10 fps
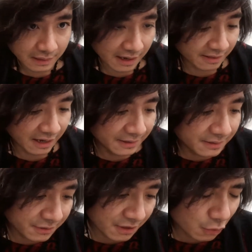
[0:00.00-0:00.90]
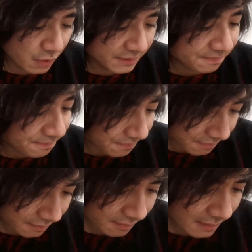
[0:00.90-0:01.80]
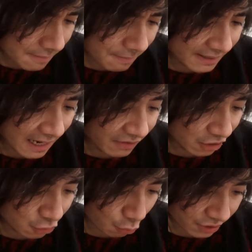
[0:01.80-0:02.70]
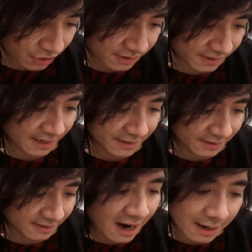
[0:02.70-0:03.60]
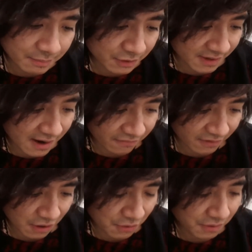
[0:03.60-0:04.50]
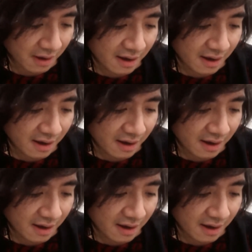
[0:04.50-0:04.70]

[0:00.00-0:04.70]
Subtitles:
And then this other one by David Deutsch says, "Time does not flow.